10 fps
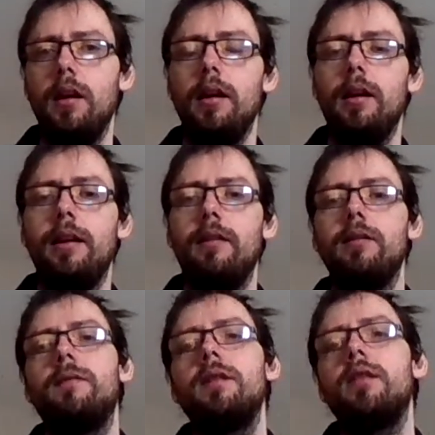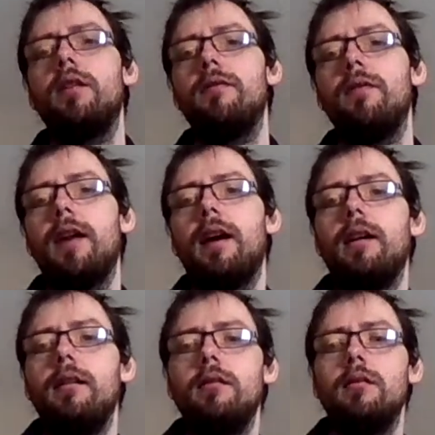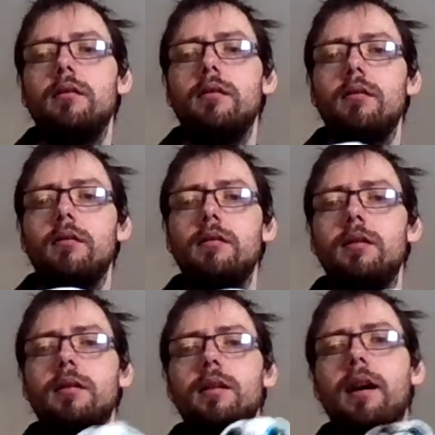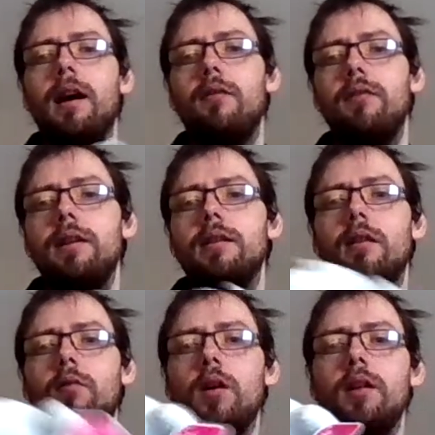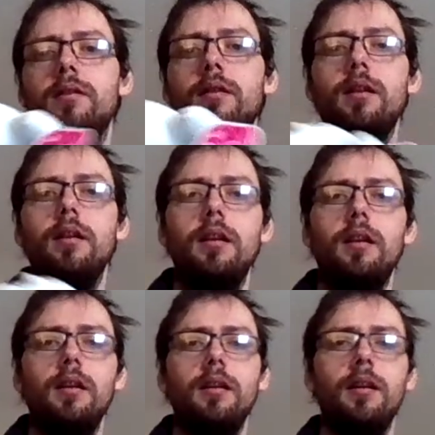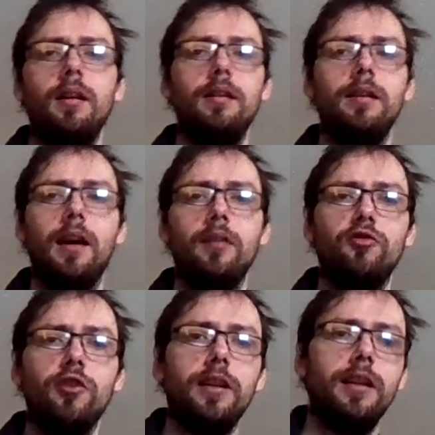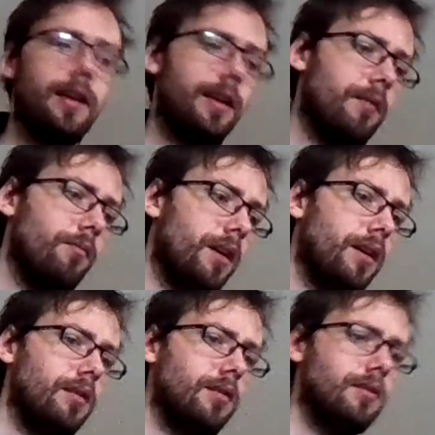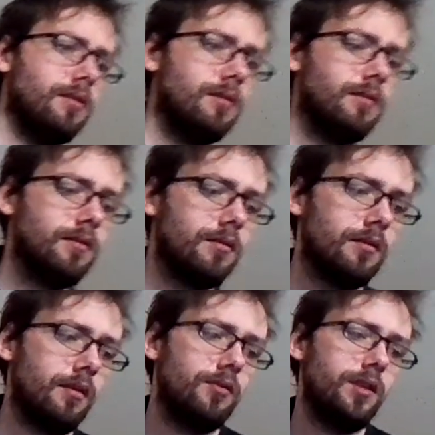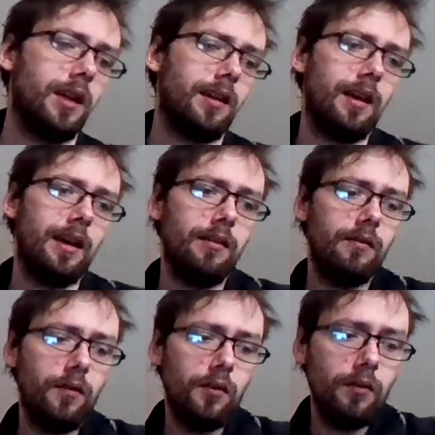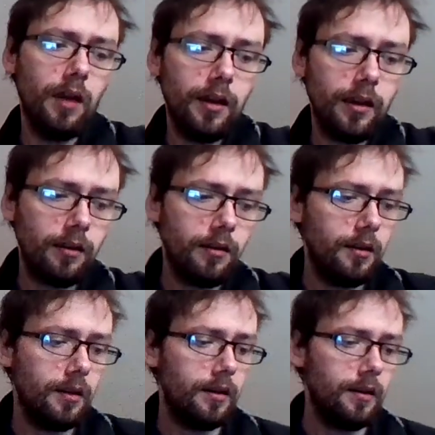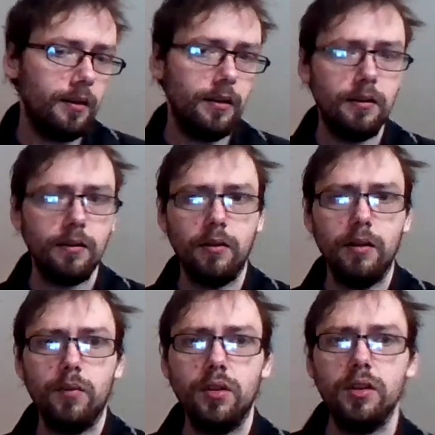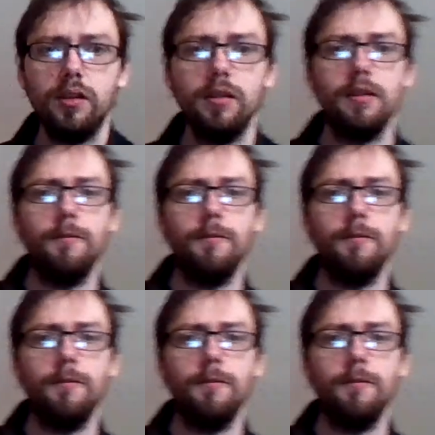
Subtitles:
and there is a video for that to see how these are won and how tricky they can be. So check that out if you like coin pushers.